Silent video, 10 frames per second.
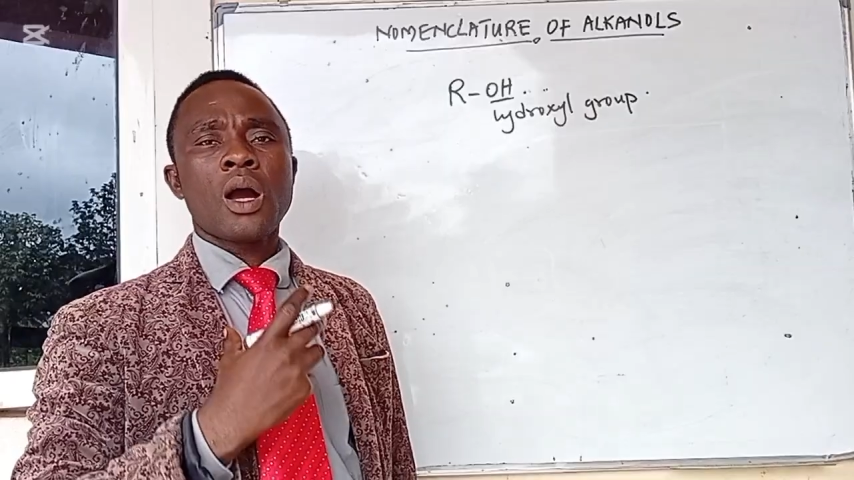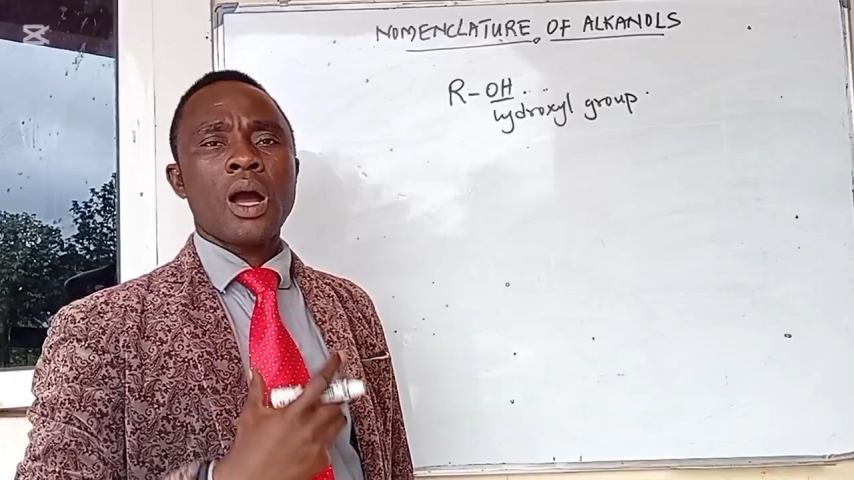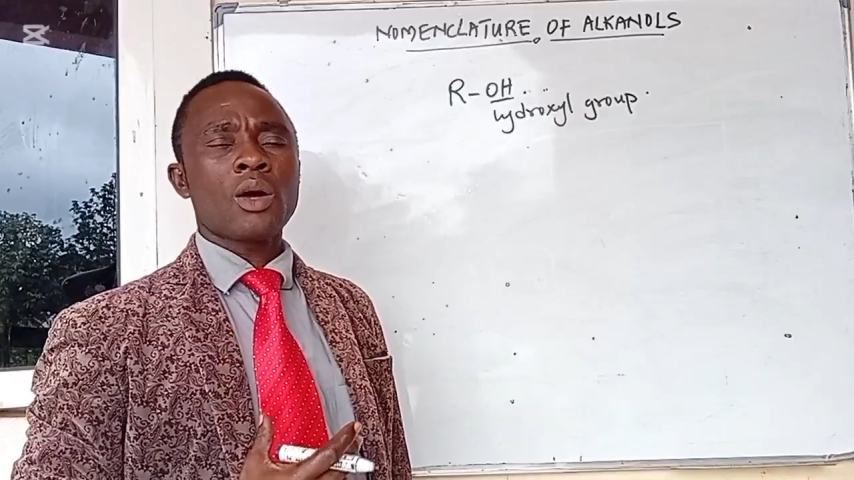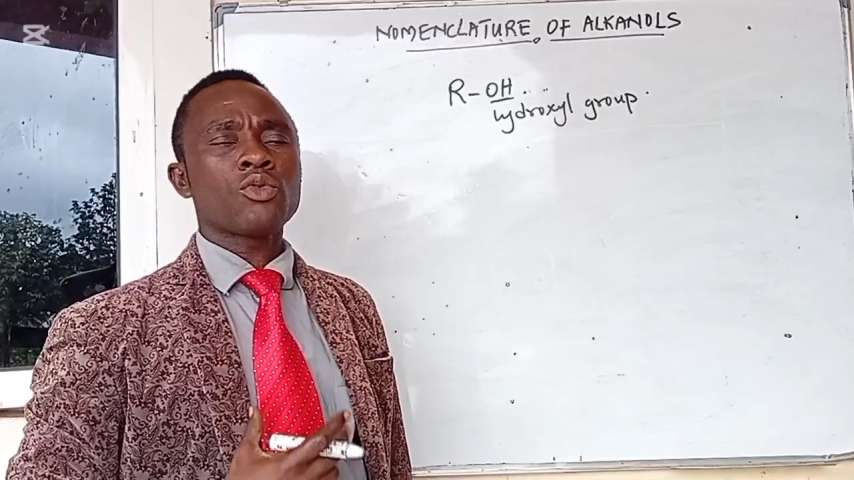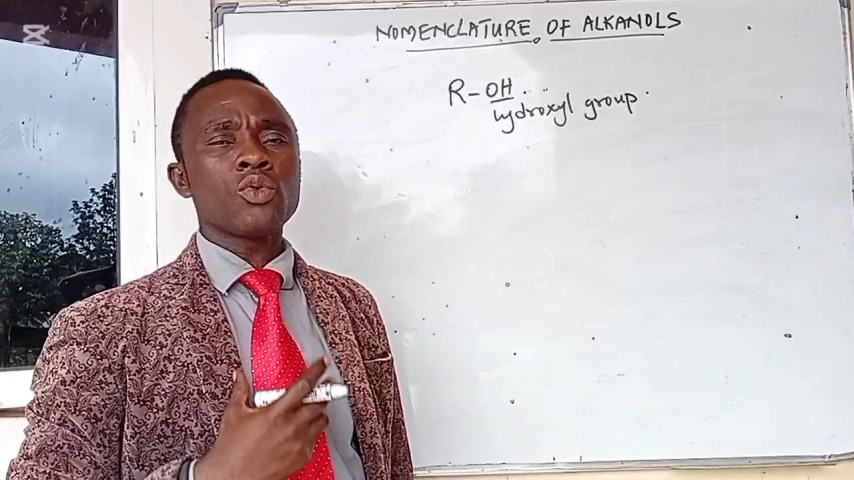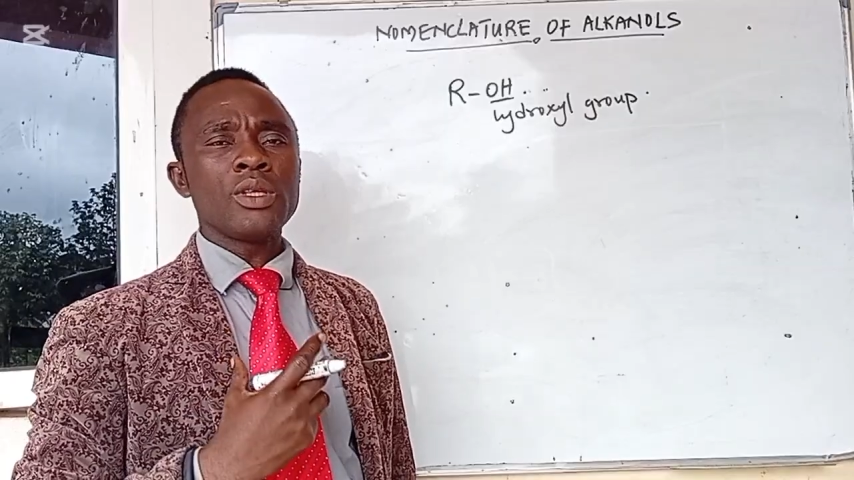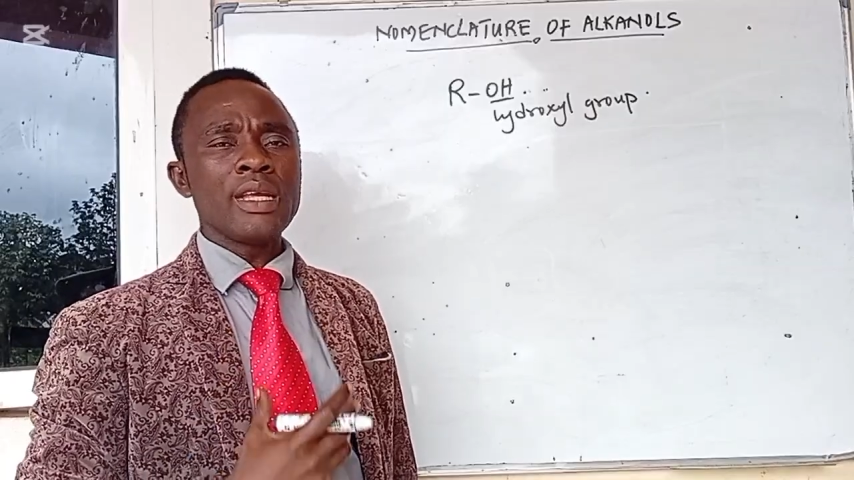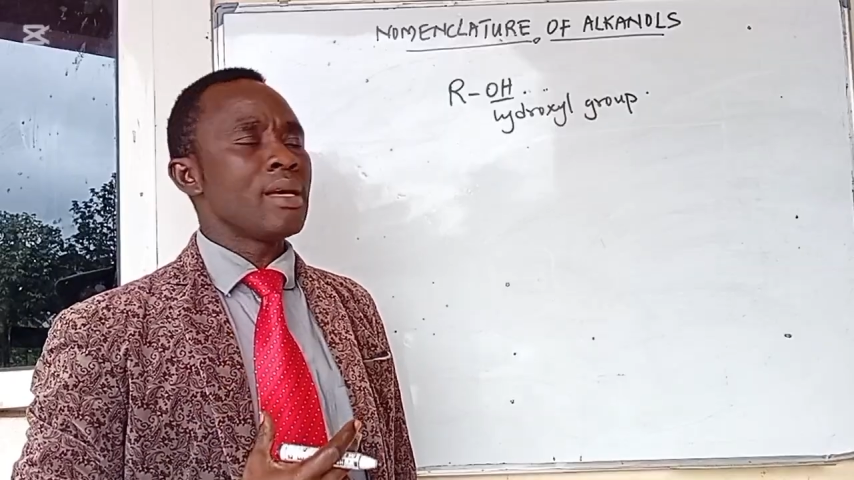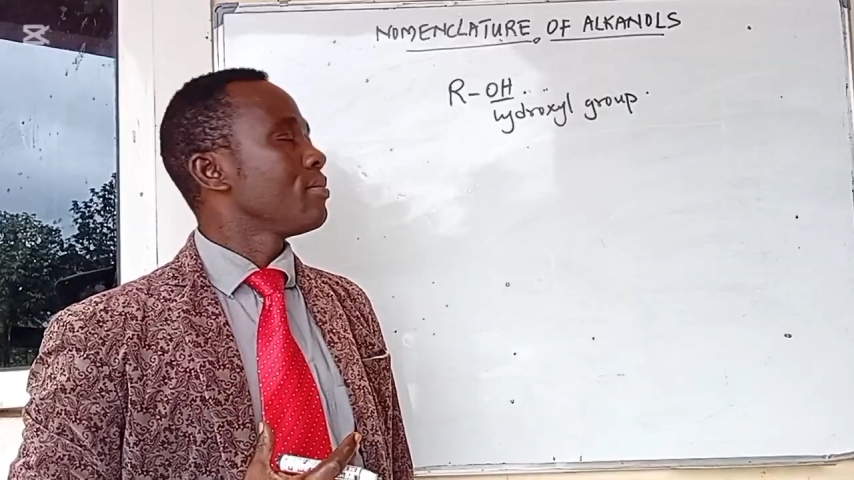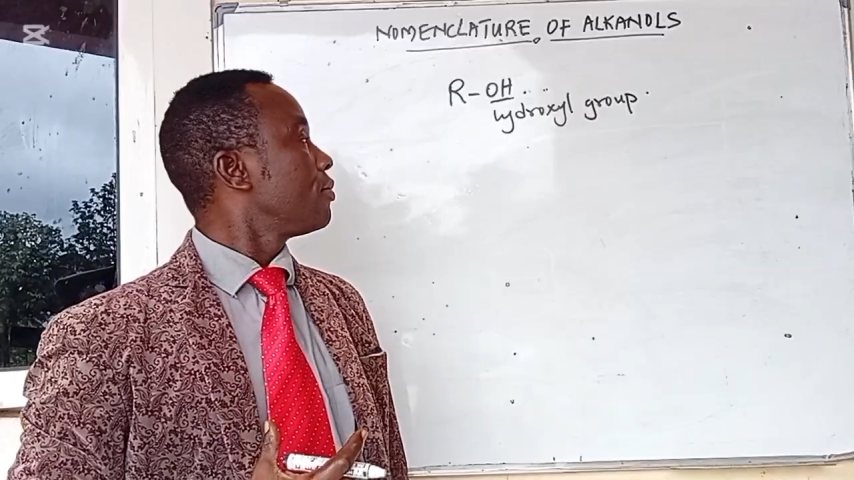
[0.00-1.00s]
how to
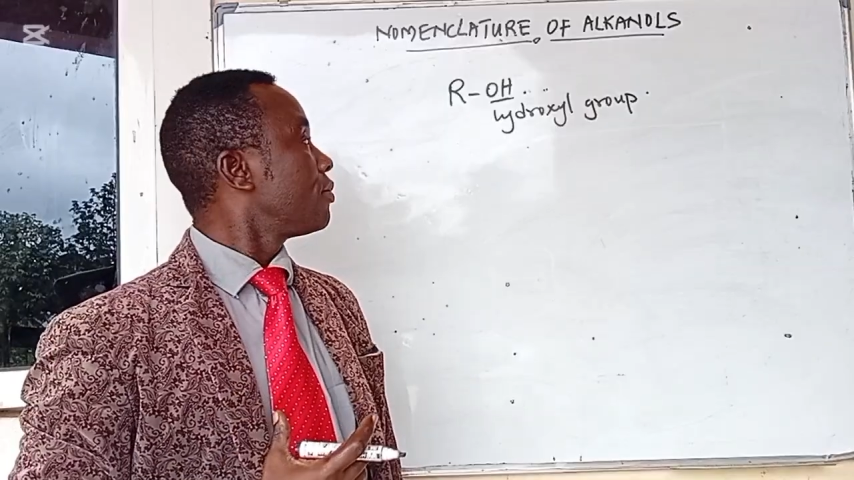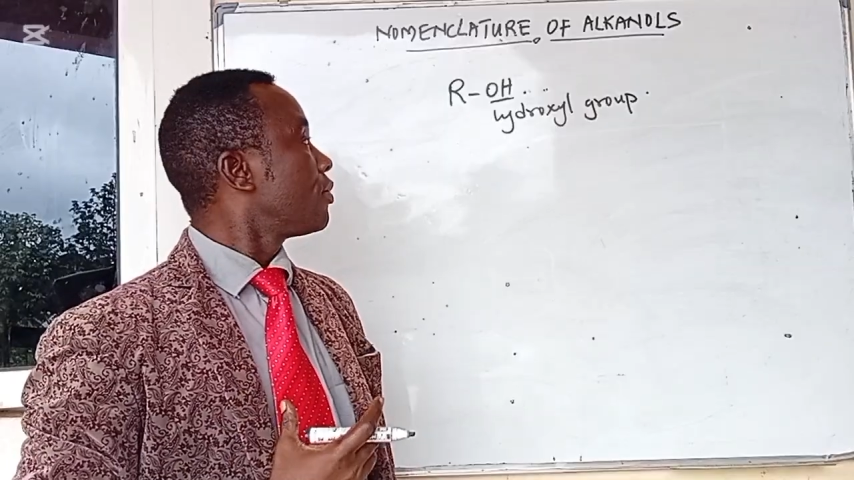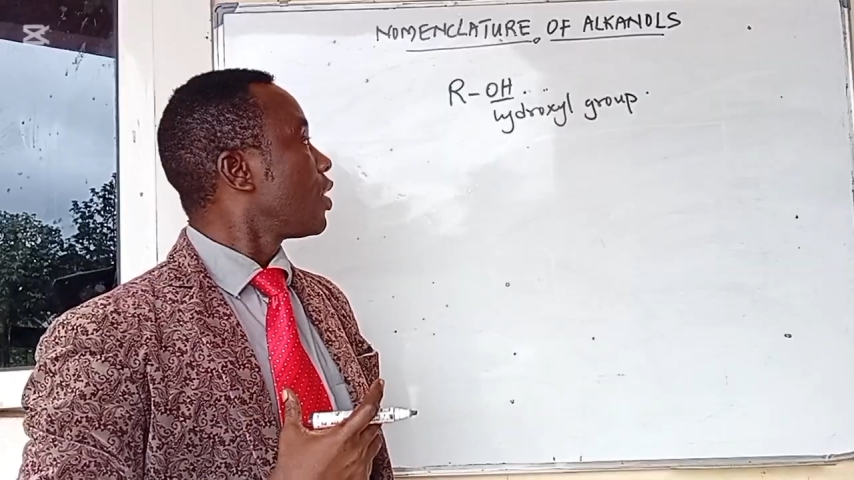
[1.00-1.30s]
name